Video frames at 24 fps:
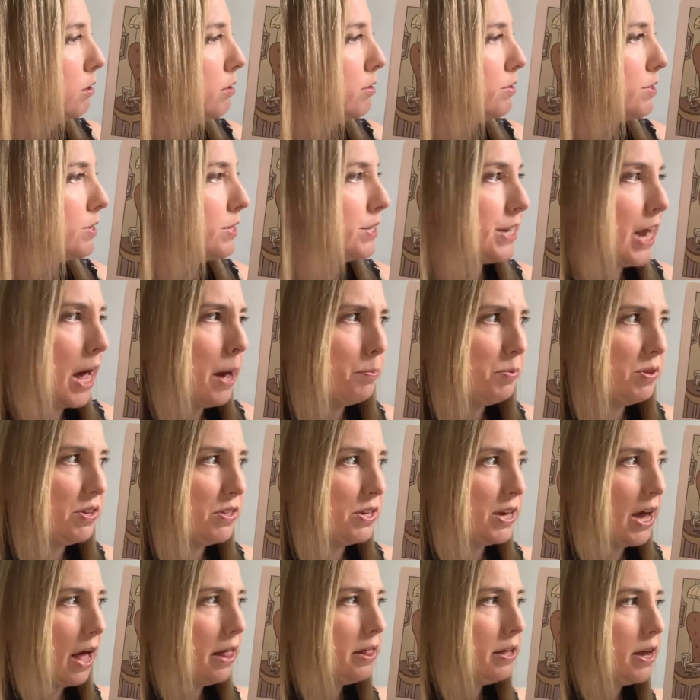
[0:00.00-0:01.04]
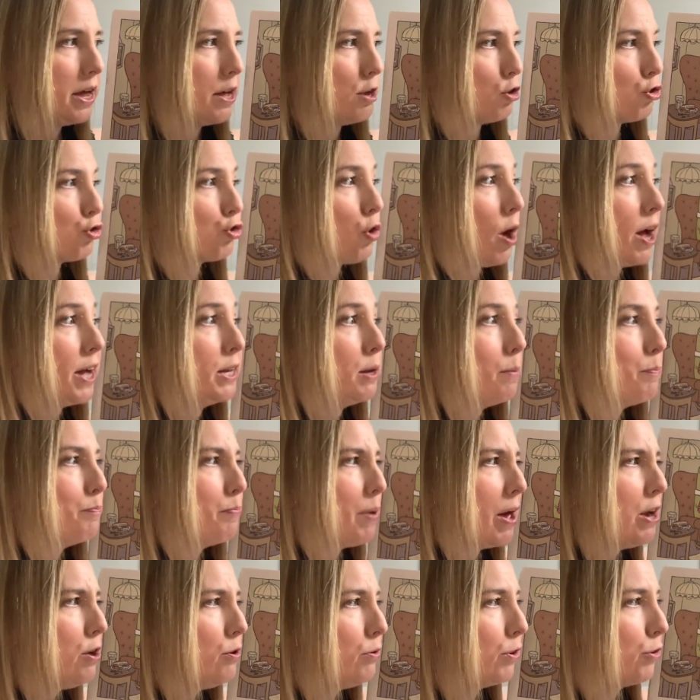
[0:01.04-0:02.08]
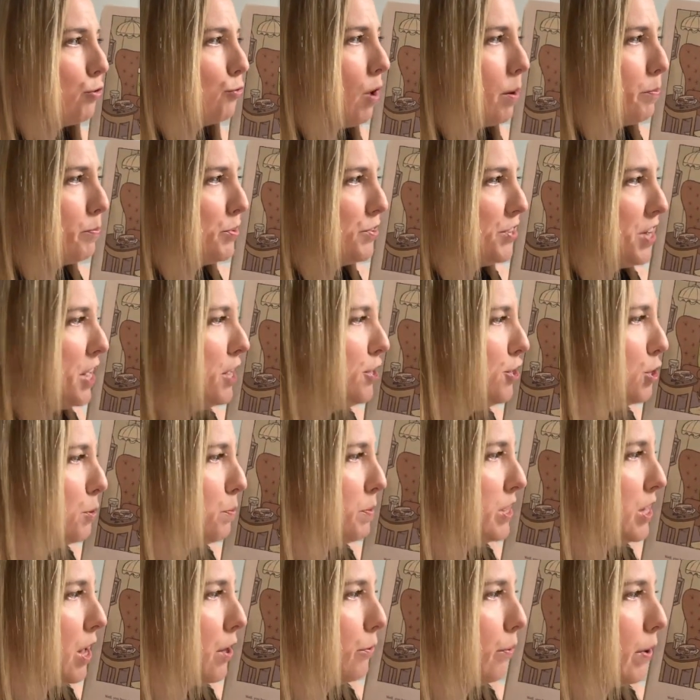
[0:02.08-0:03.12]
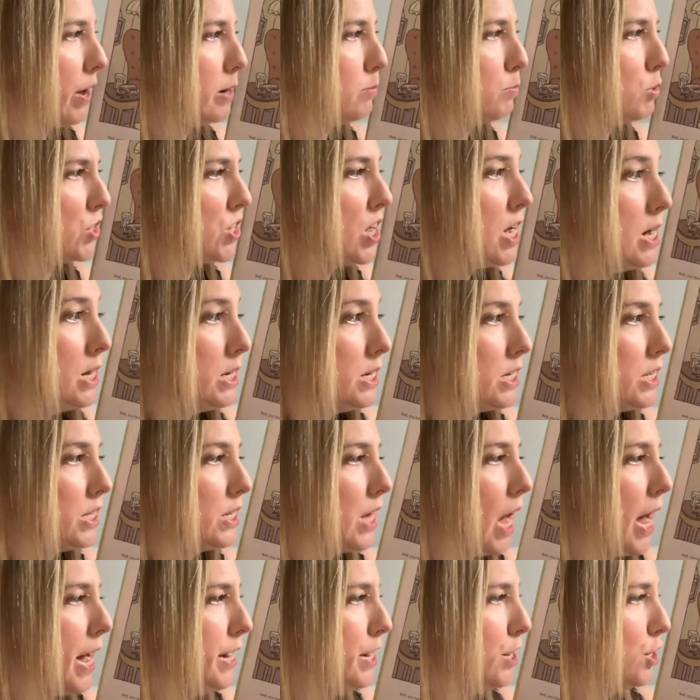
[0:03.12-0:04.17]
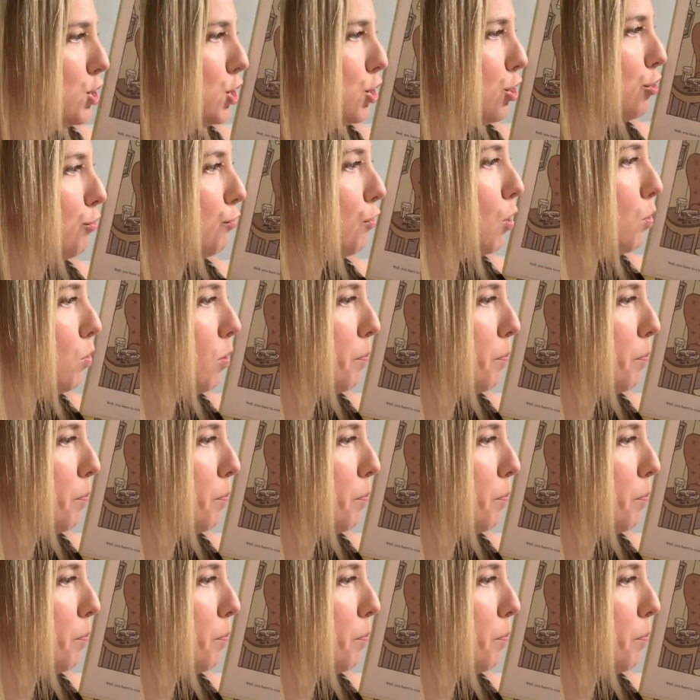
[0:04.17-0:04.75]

Snapsy the Alligator, trying to better his reputation with the other animals, decided to throw a